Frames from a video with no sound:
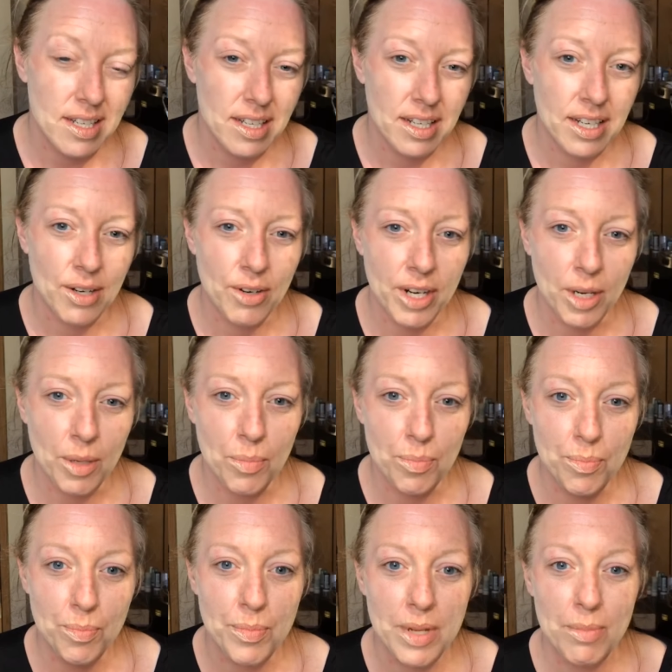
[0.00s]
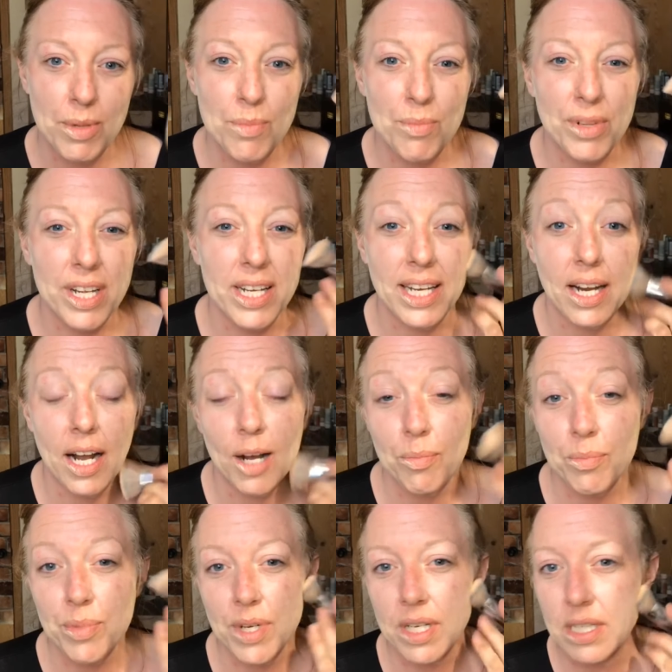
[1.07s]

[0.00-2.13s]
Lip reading: and I want to maybe blend it up